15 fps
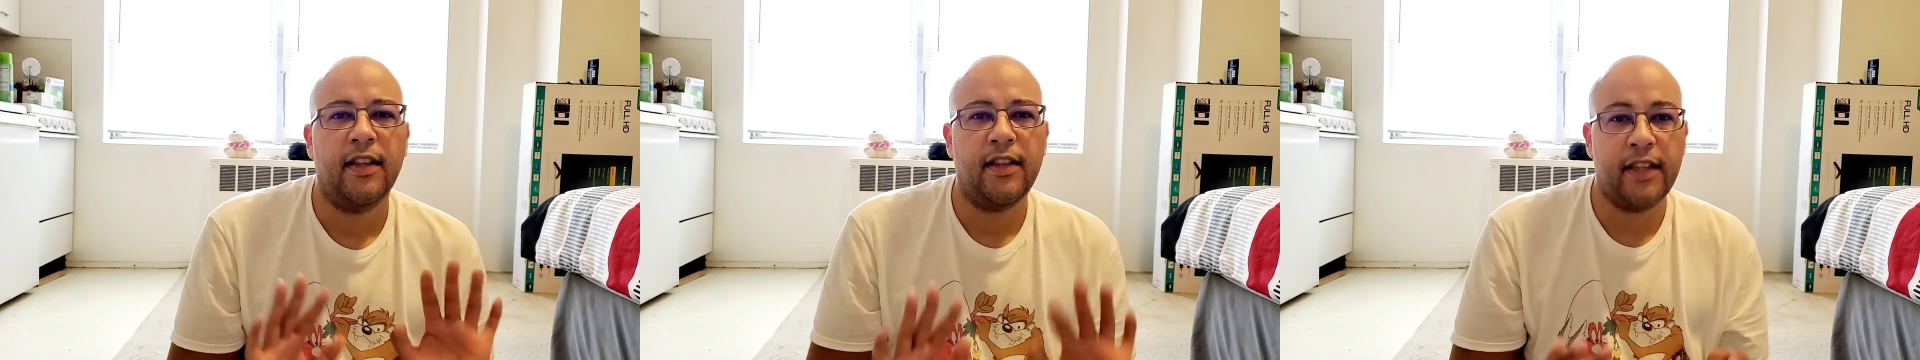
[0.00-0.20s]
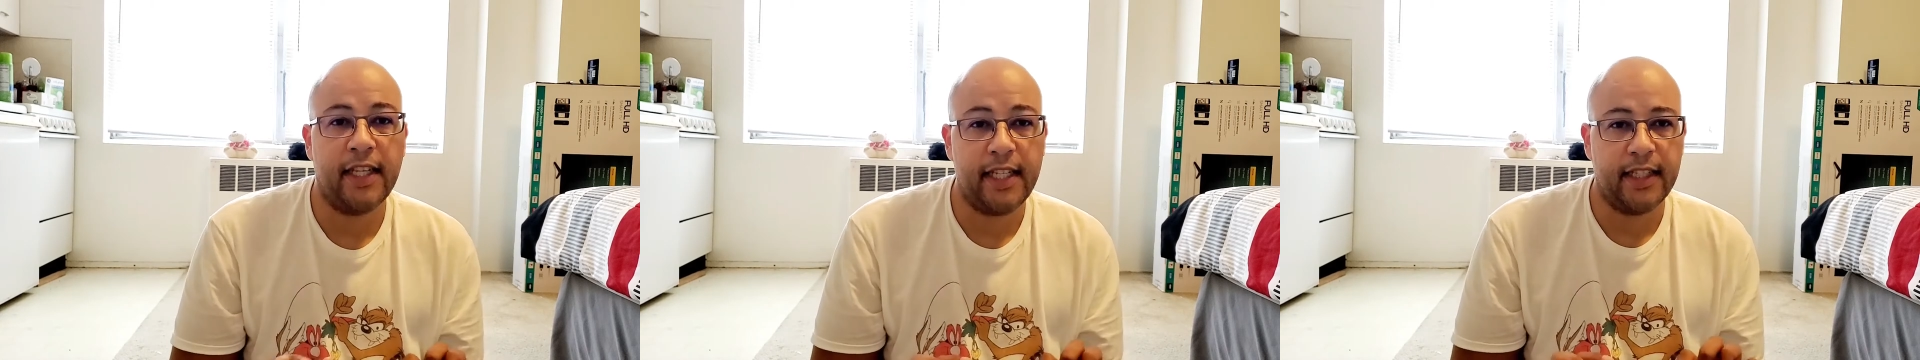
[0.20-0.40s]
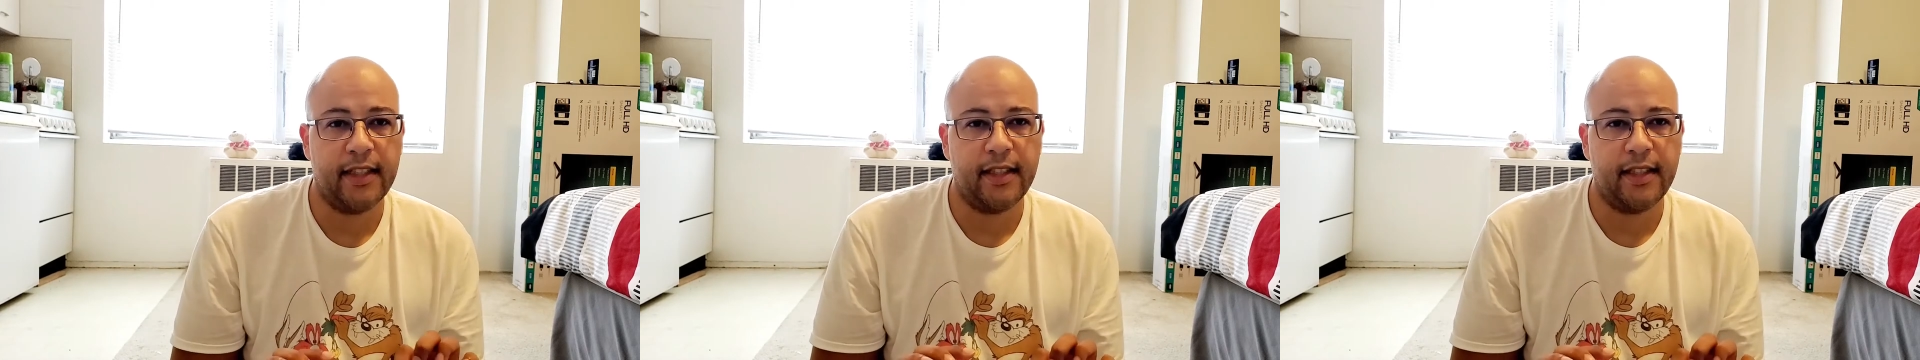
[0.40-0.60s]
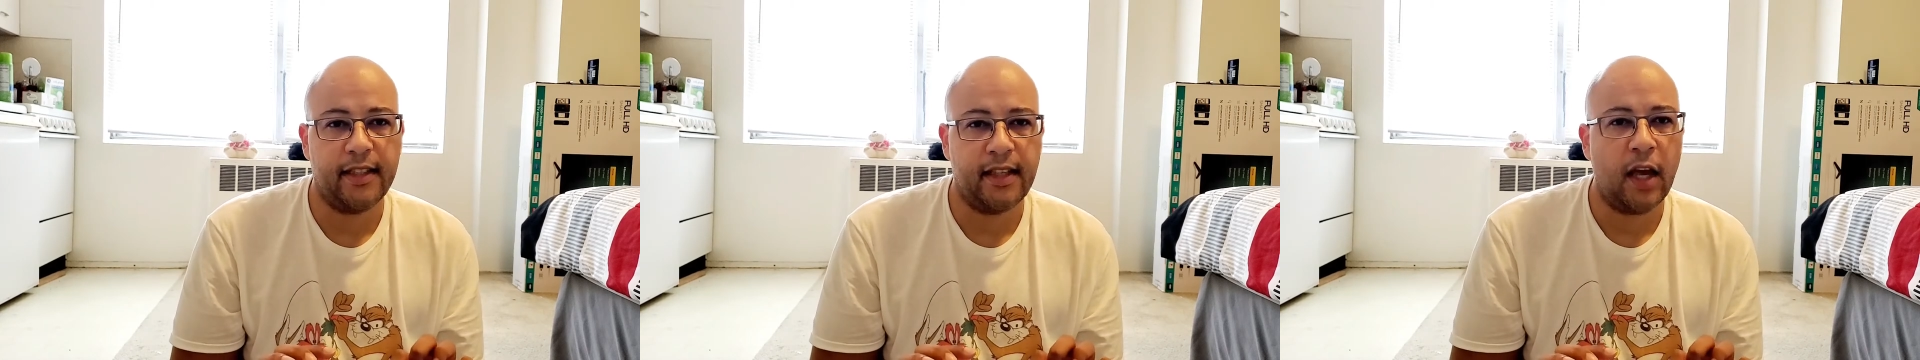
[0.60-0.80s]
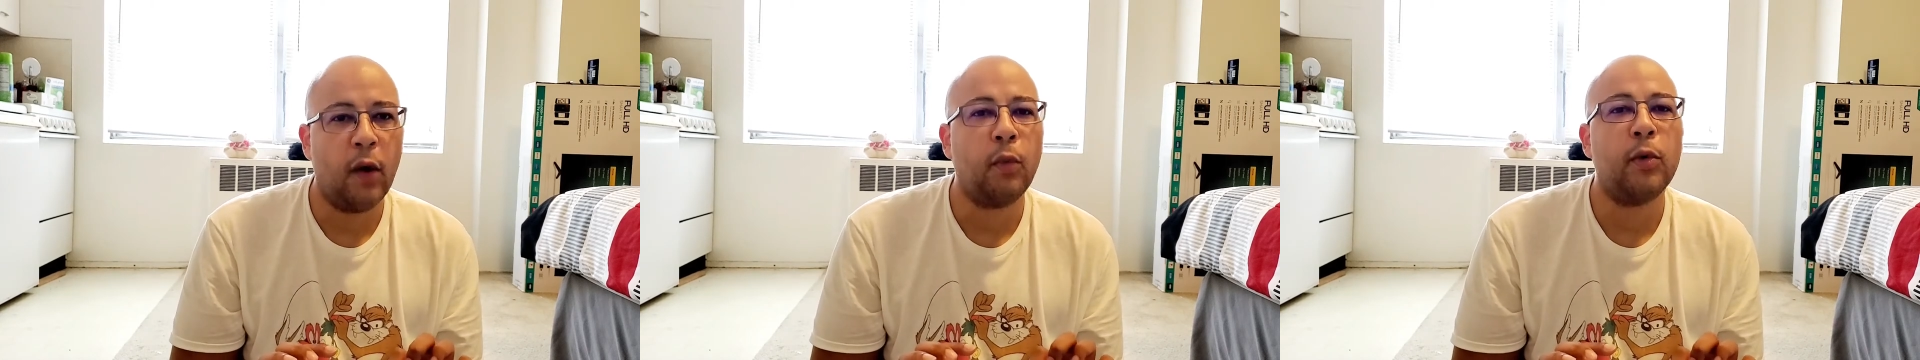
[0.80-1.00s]
This
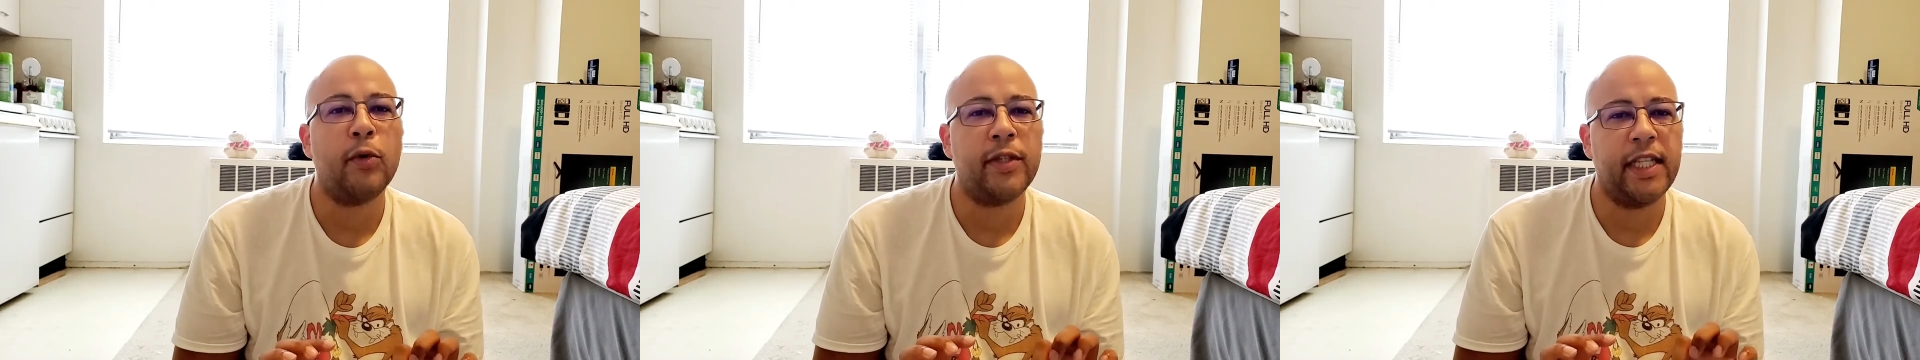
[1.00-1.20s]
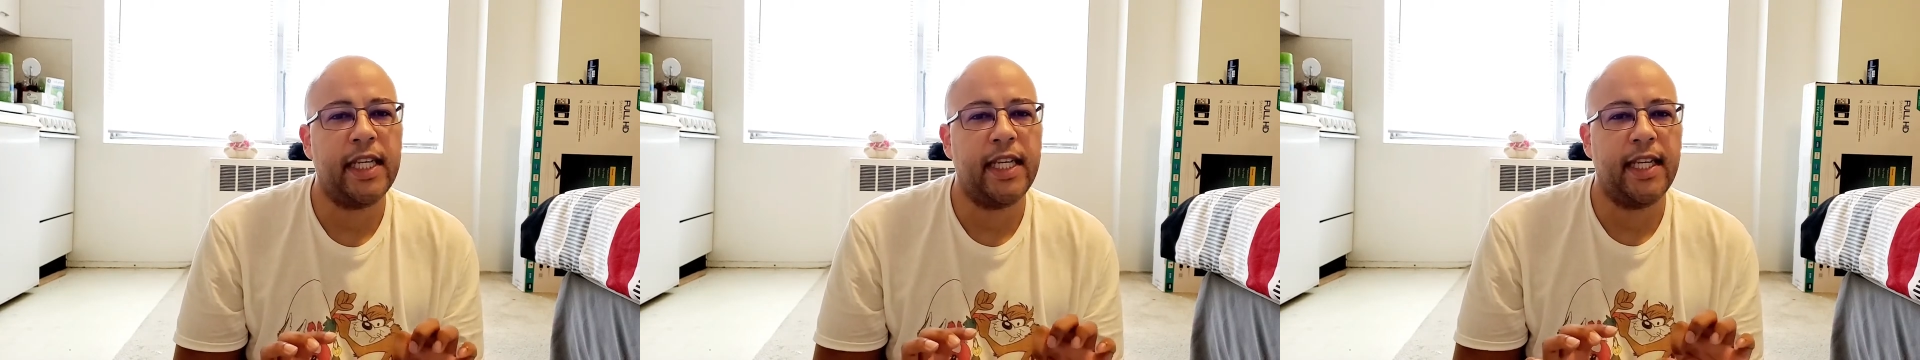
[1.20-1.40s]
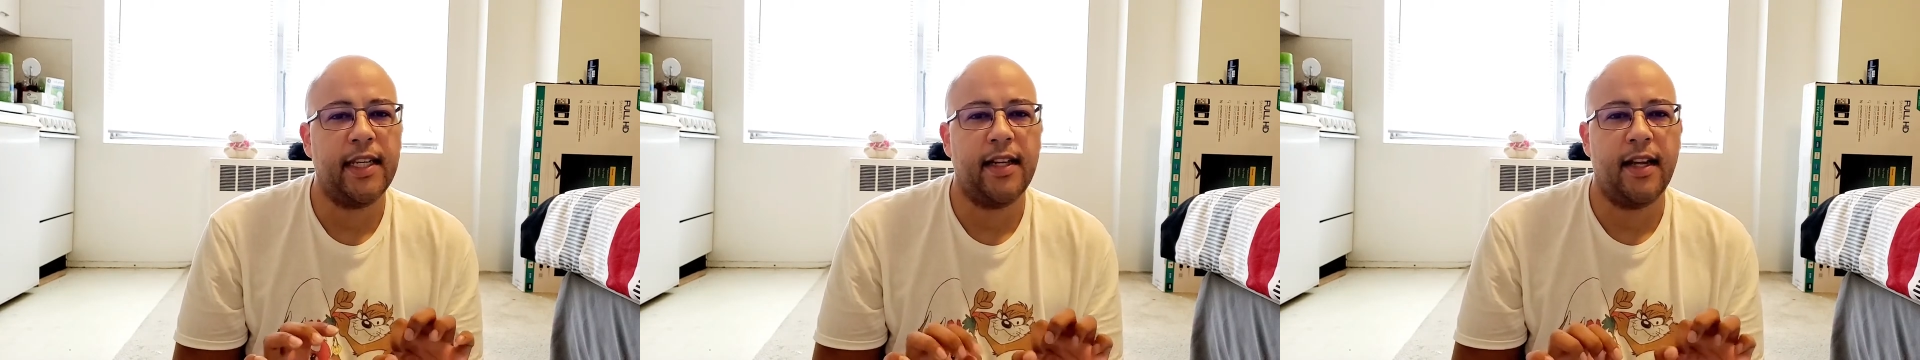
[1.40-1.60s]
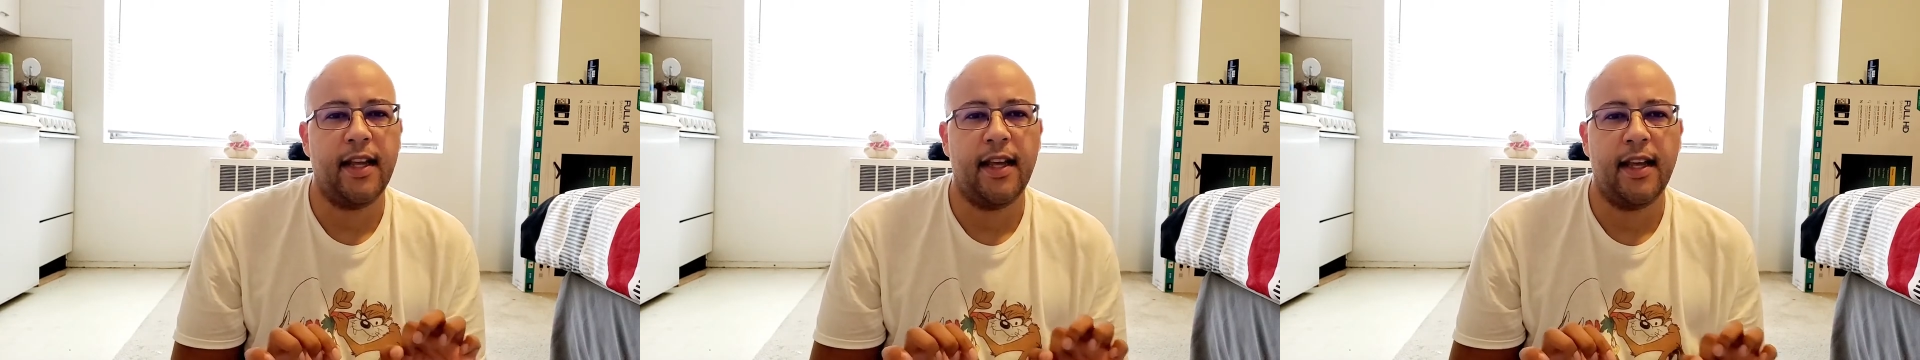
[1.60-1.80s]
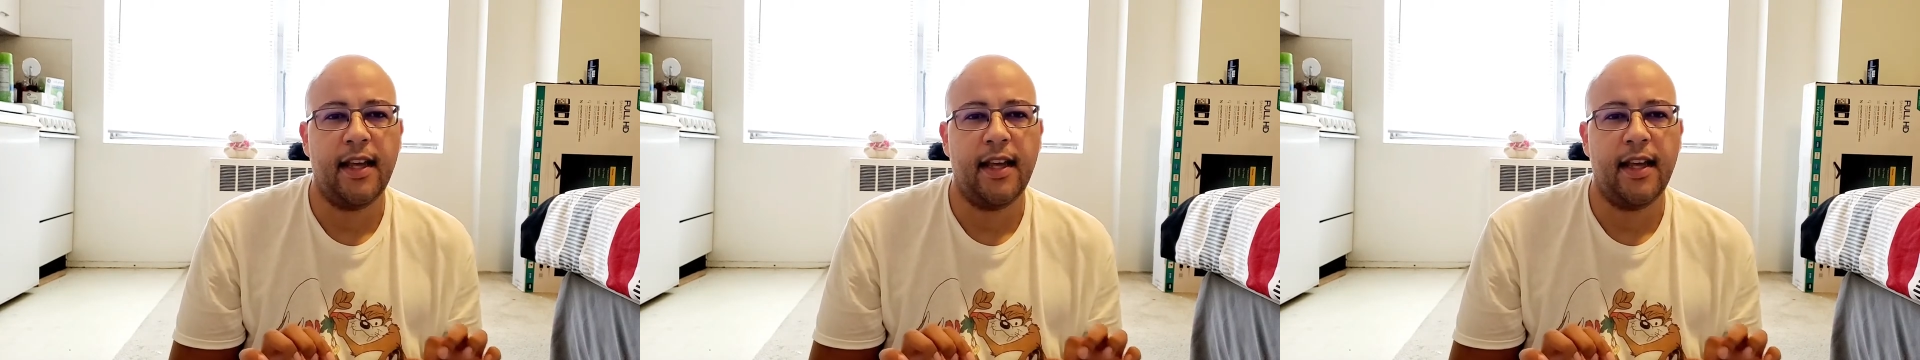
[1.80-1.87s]
routine